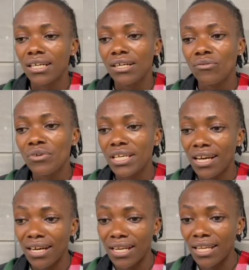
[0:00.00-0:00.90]
we
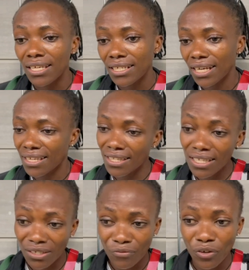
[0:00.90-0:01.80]
are like, I
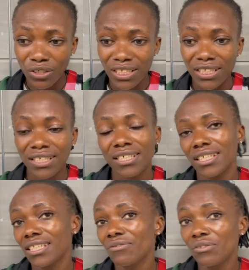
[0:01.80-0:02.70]
think, 40
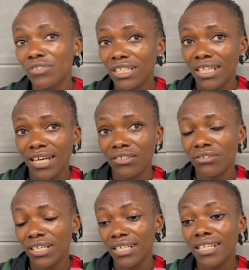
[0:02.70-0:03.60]
in
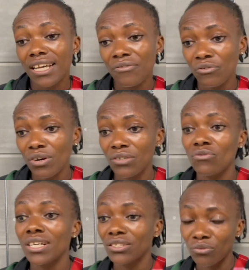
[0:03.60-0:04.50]
1500. Everyone
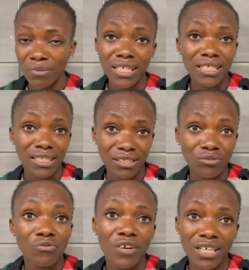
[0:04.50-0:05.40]
want to make it to
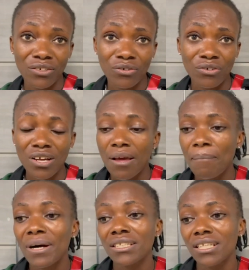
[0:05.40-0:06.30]
final, but I